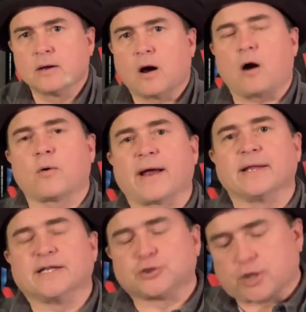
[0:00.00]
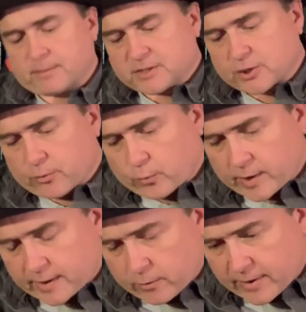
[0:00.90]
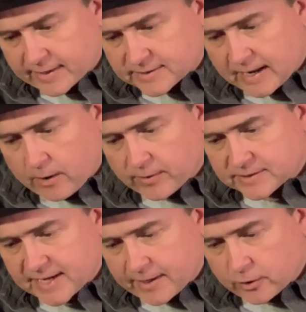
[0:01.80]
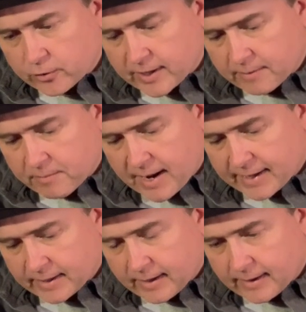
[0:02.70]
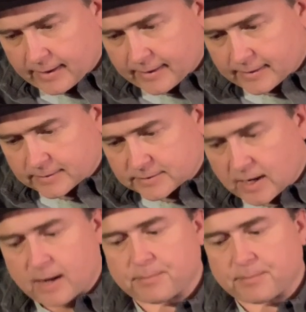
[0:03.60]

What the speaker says: All right, ladies and gentlemen, so we're going to go ahead now and take a look at my top